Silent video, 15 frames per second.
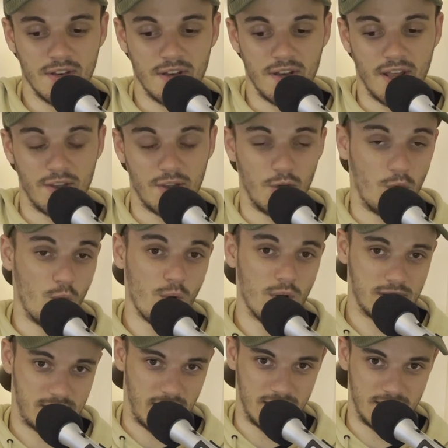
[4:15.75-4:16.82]
Now, you
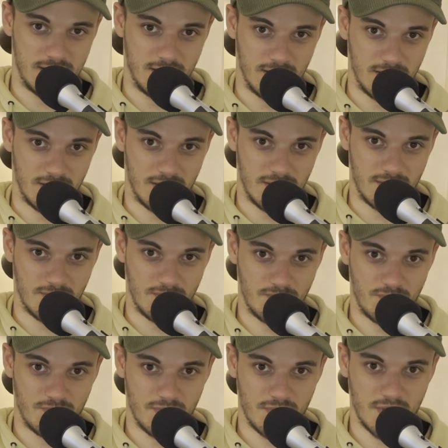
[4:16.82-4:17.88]
always had your
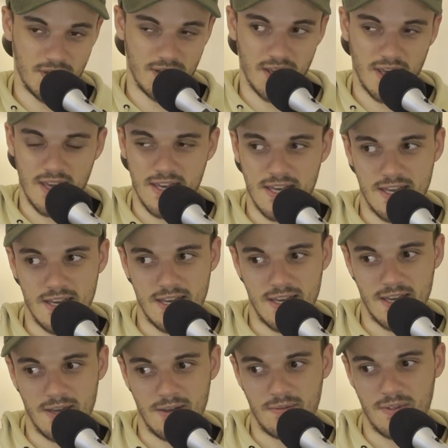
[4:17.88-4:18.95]

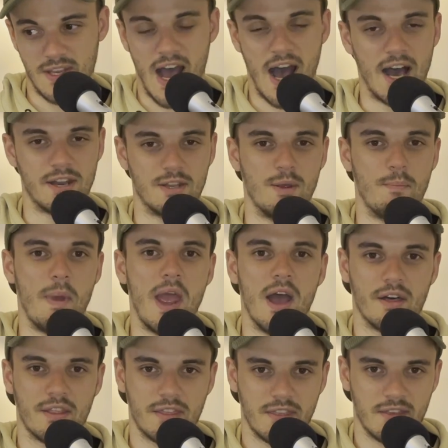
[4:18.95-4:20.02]
heart in your
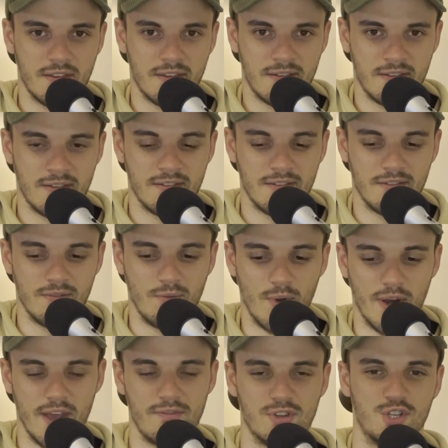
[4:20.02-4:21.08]
mouth
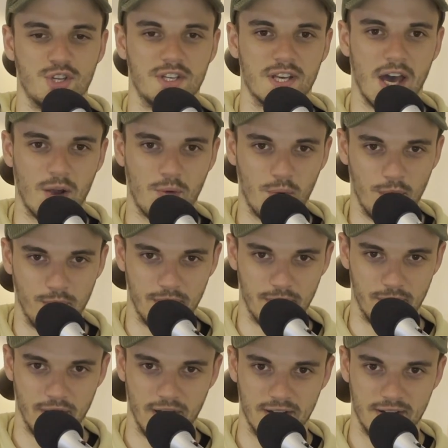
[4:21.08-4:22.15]
whenever Chautauqua went
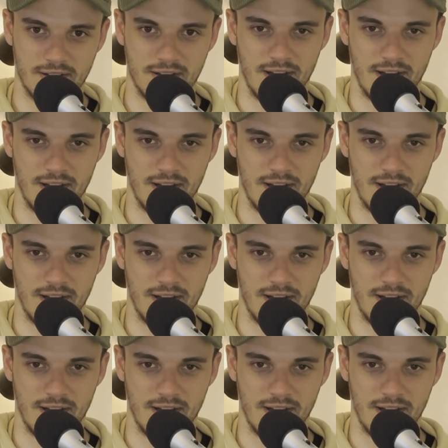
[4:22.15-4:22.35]
around.